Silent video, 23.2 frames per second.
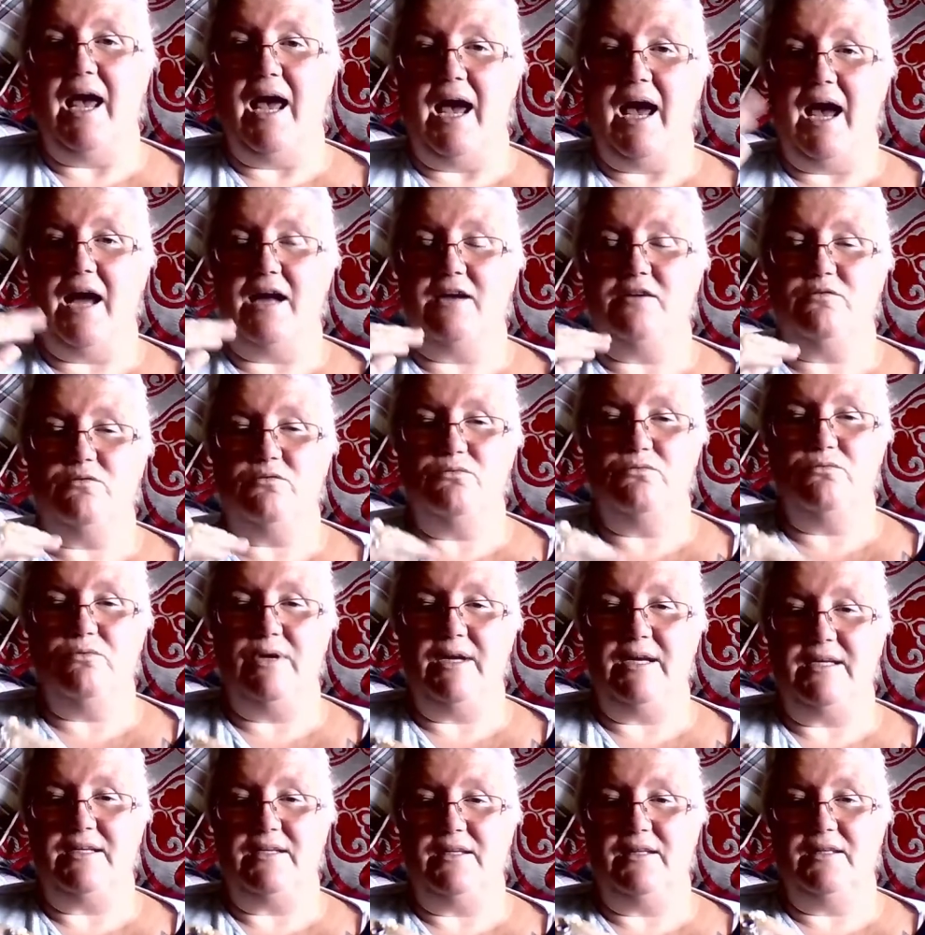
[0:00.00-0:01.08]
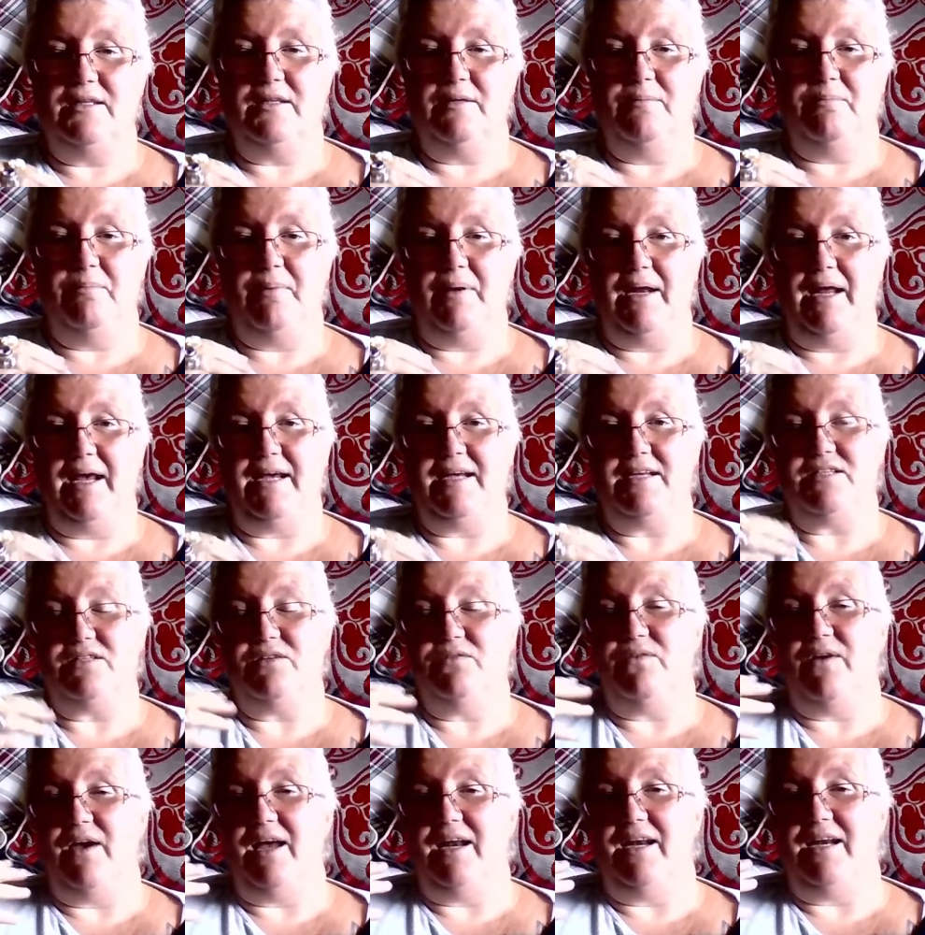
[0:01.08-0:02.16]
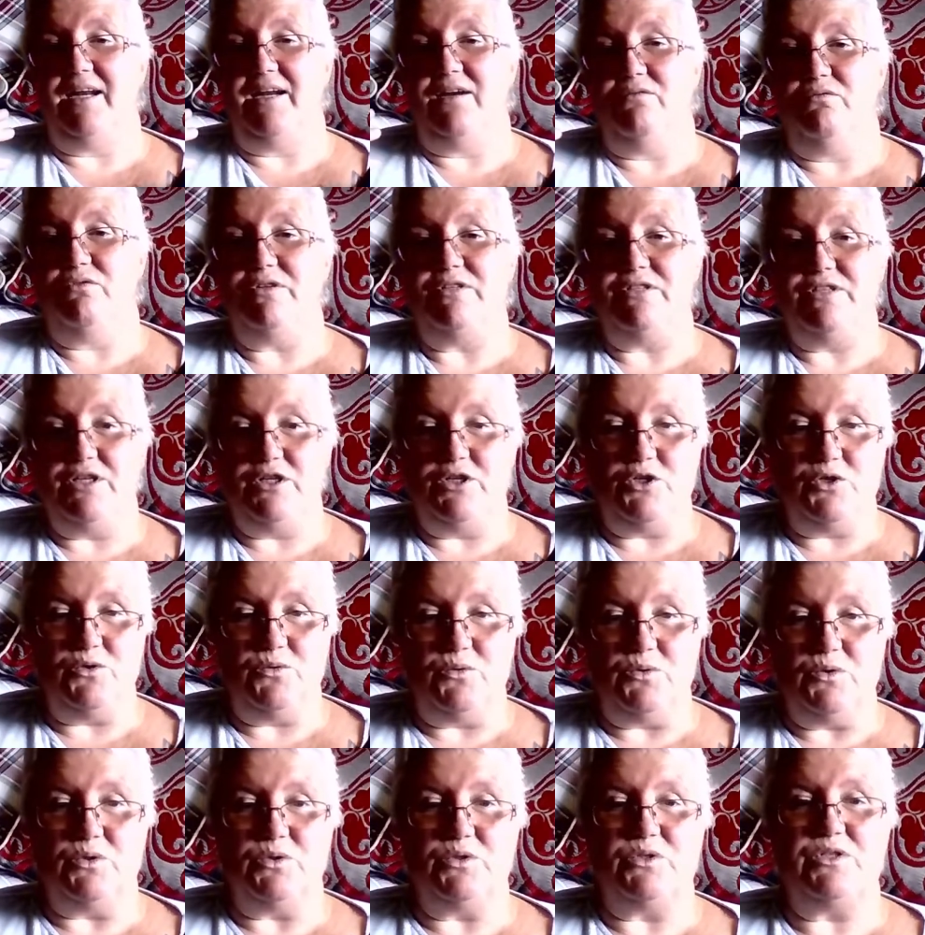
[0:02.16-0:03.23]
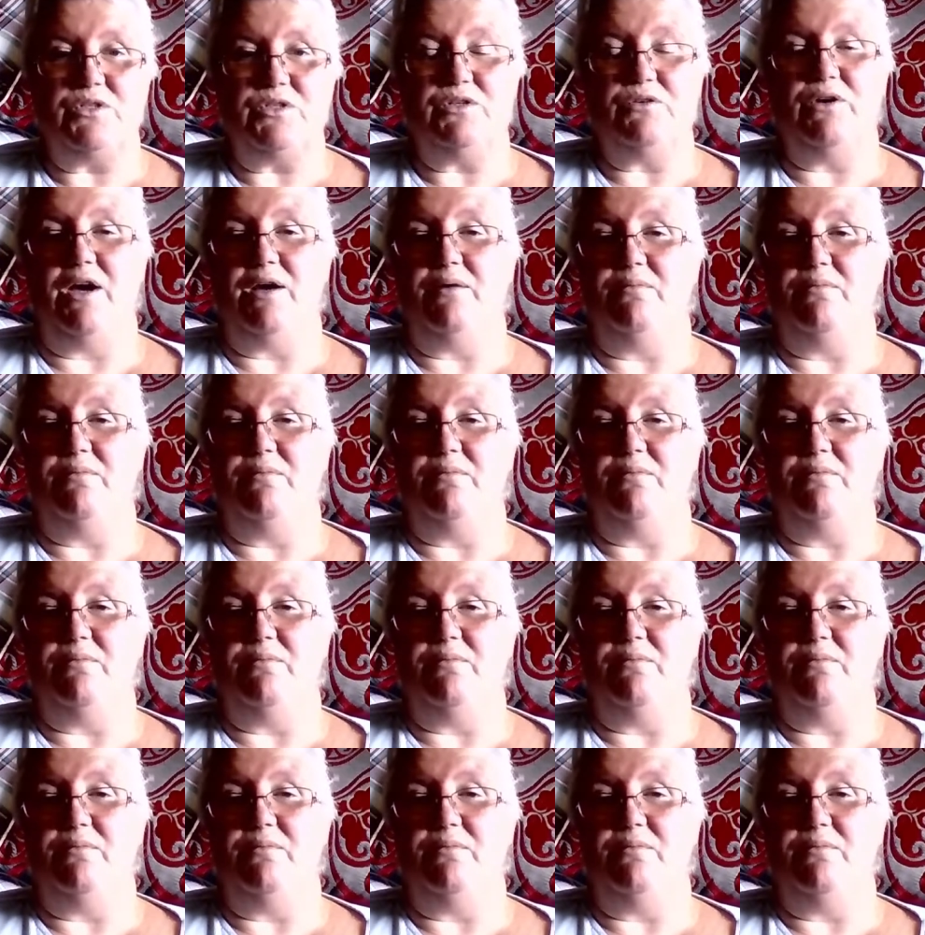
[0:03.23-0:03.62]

and rid the place of any residuals